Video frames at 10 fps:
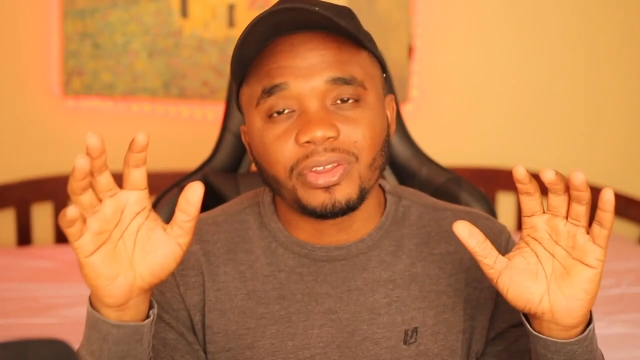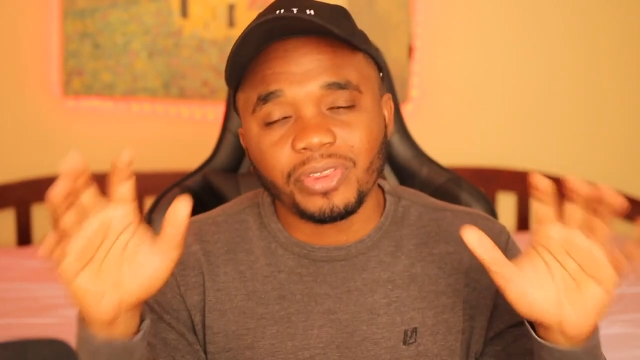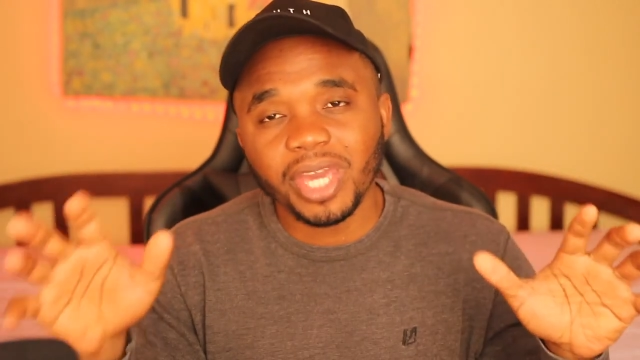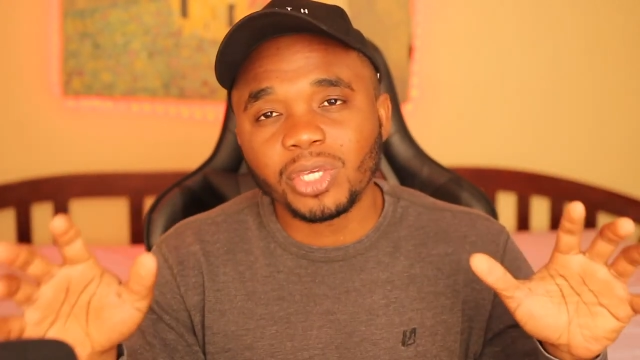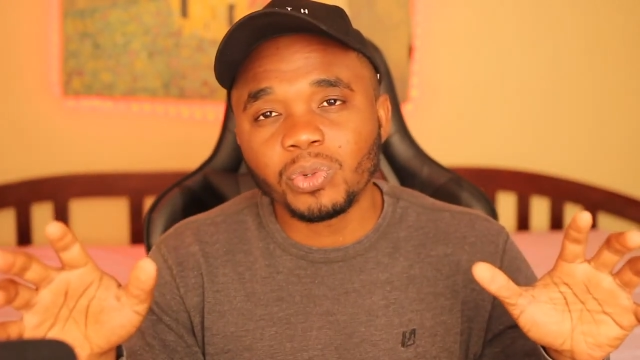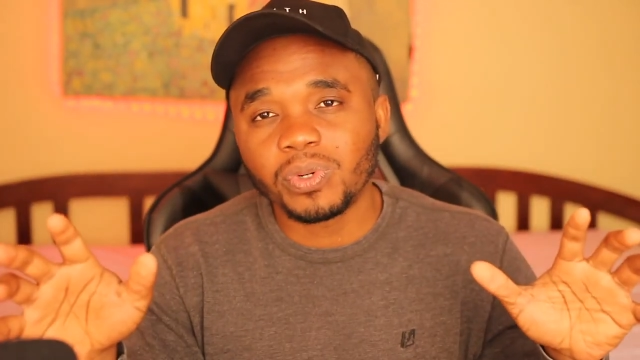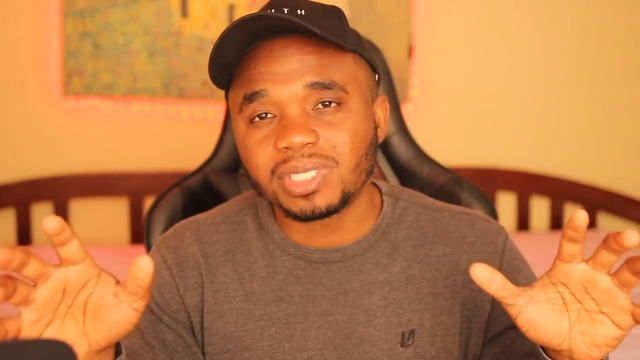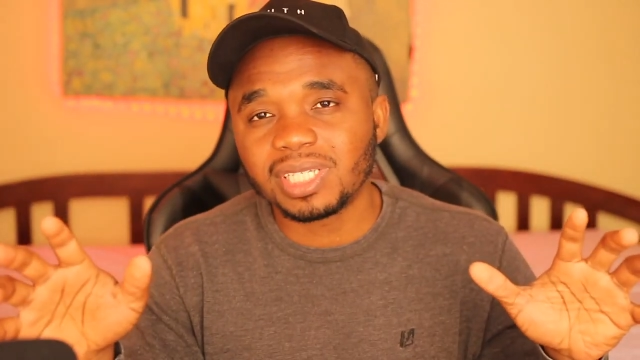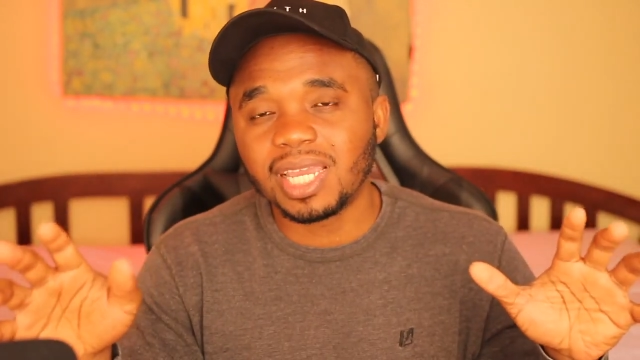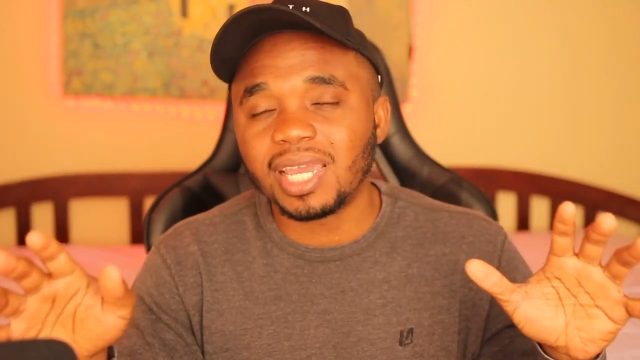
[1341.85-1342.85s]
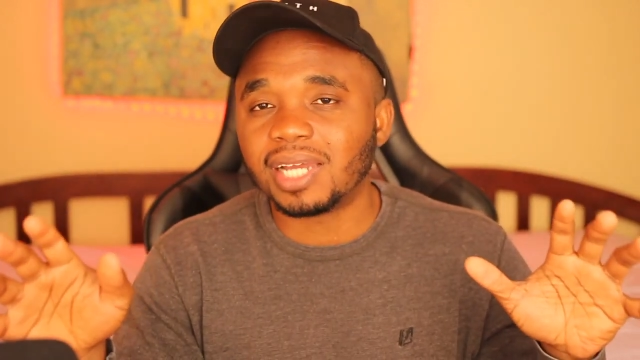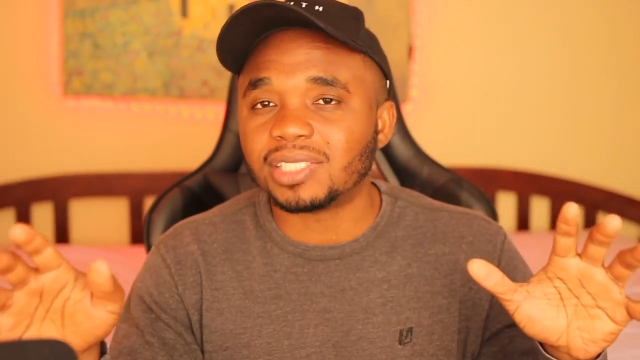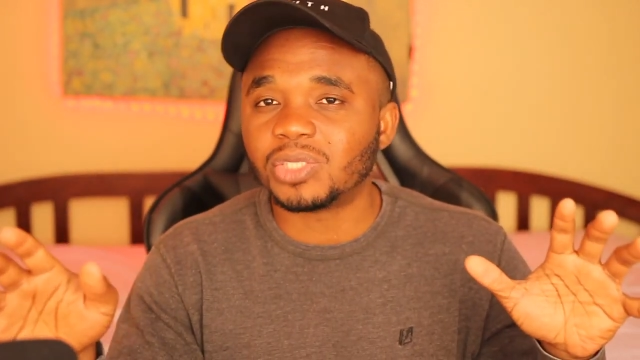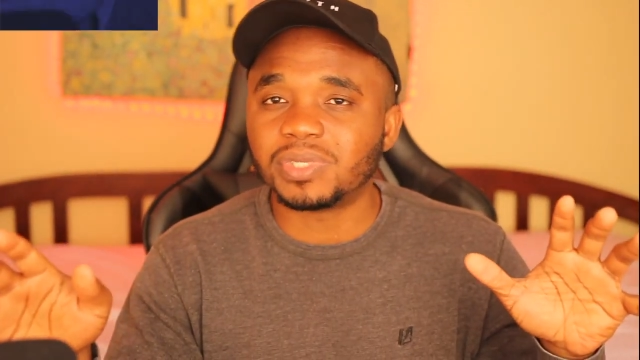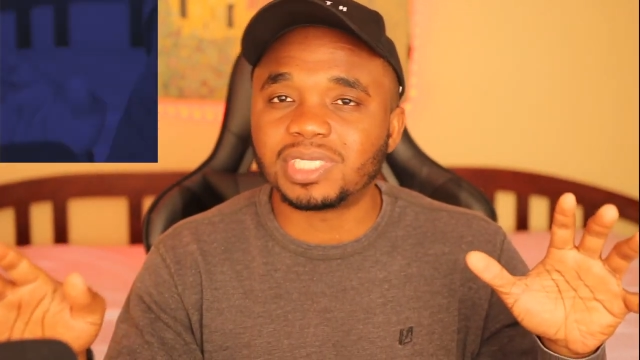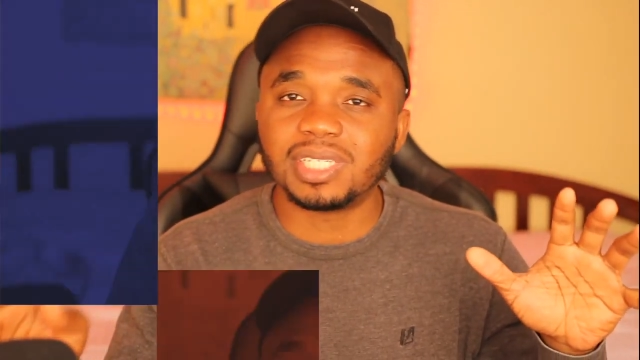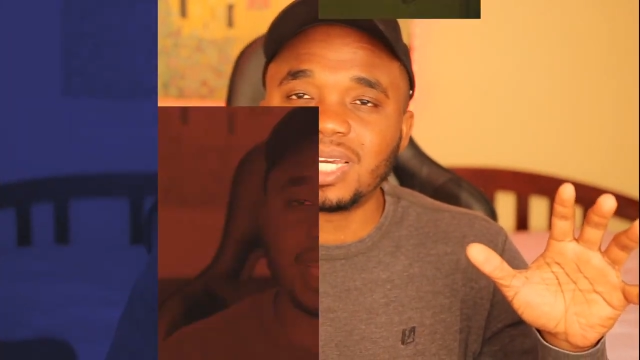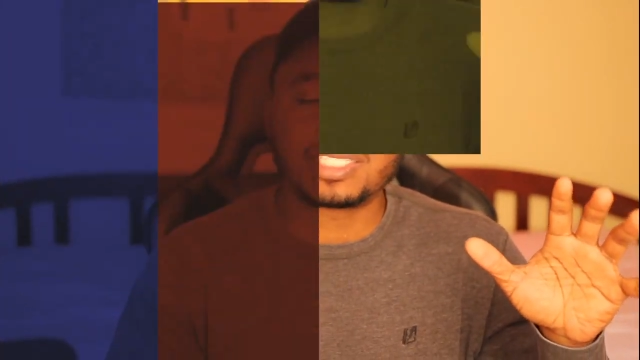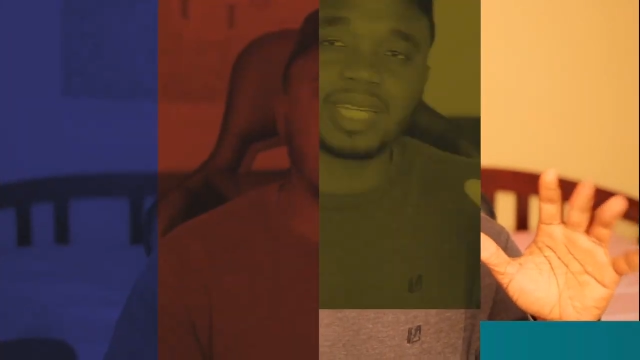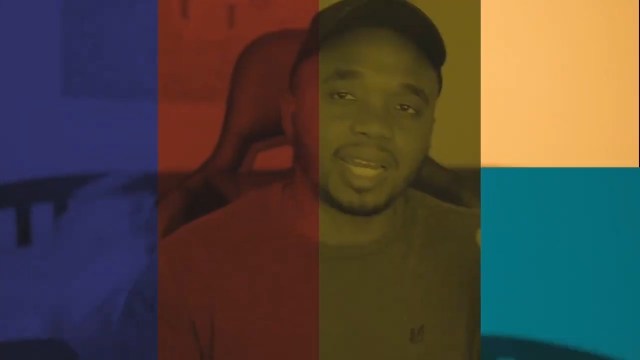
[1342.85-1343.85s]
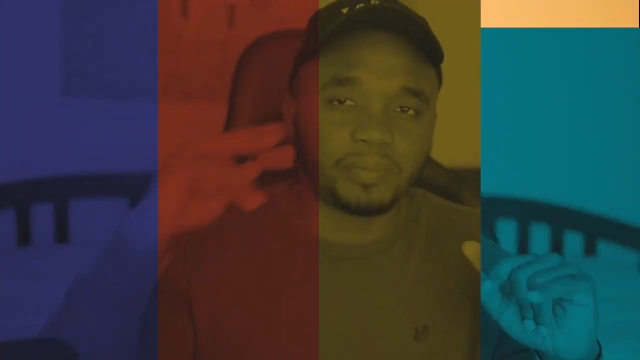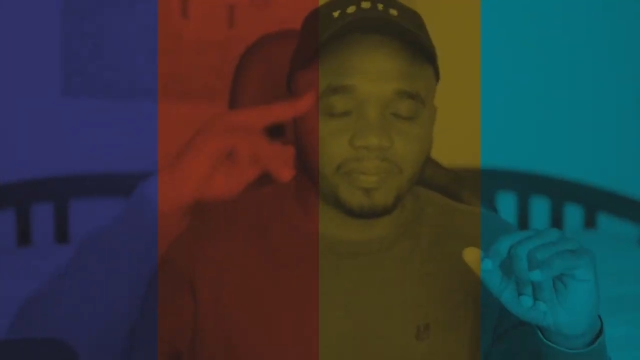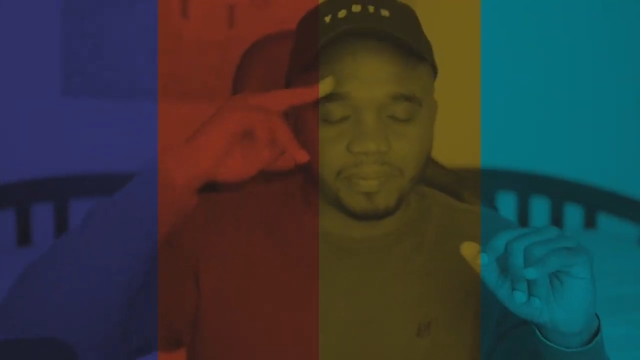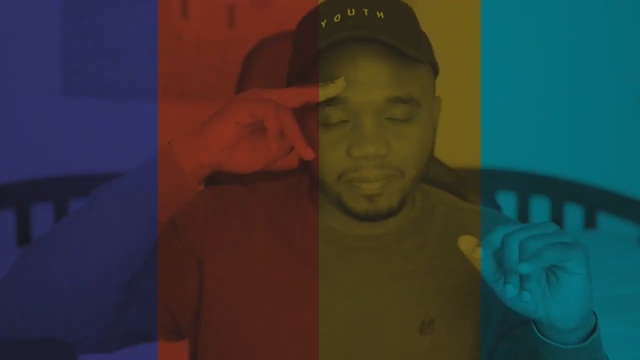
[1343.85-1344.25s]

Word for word: Thank you once again. Until we see you next time.